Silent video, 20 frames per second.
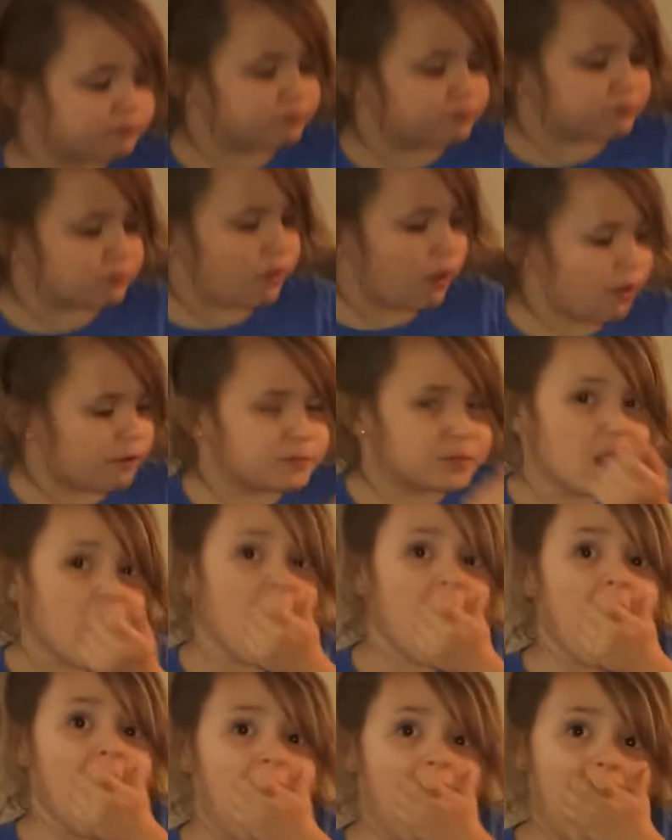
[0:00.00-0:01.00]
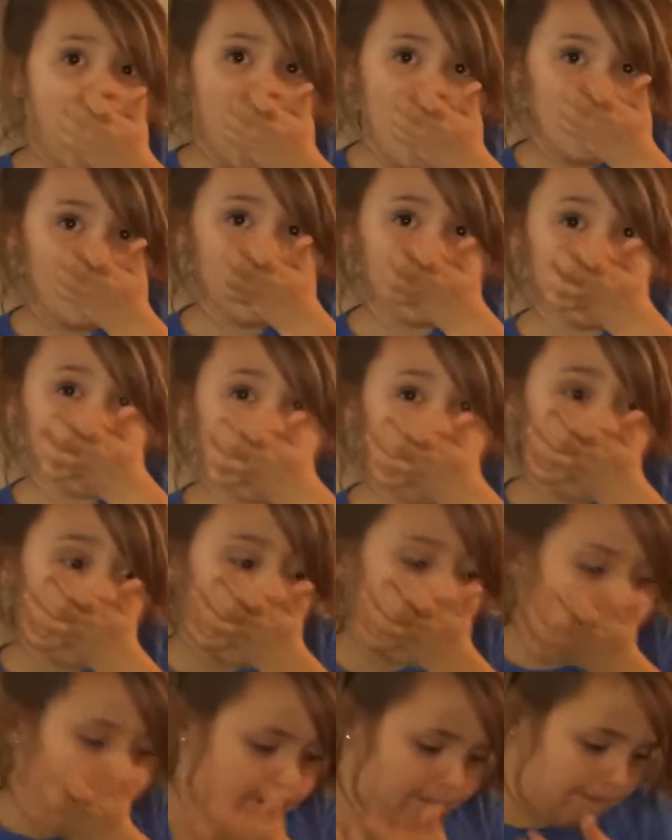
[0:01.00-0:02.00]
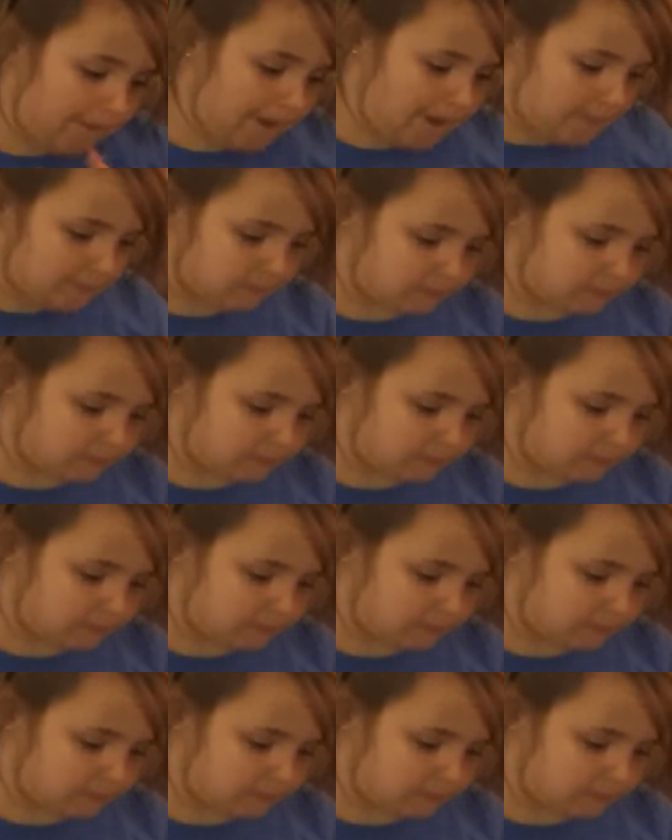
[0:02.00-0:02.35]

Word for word: can taste the cinnamon. And some vanilla,